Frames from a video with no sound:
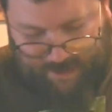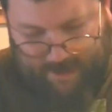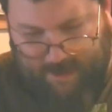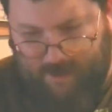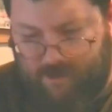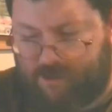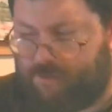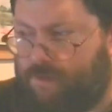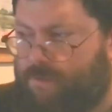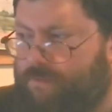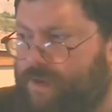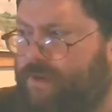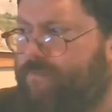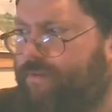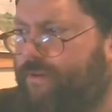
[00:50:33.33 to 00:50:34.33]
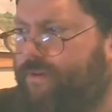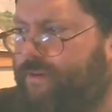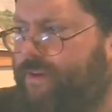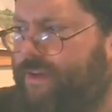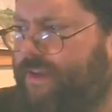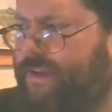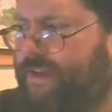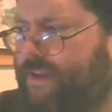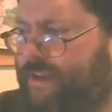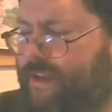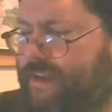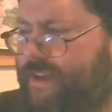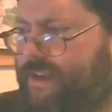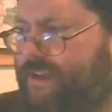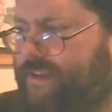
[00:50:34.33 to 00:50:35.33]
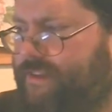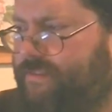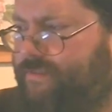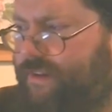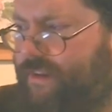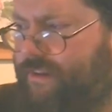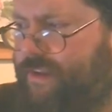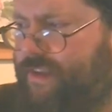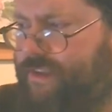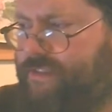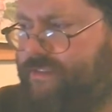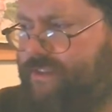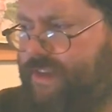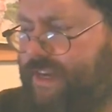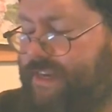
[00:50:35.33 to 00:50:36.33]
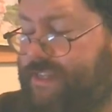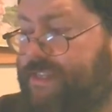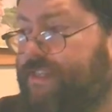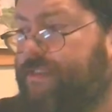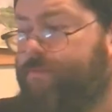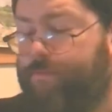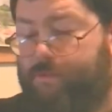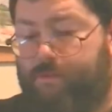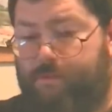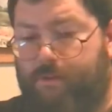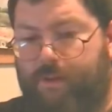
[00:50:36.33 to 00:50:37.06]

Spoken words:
Super Meat Boy is very easily accessible.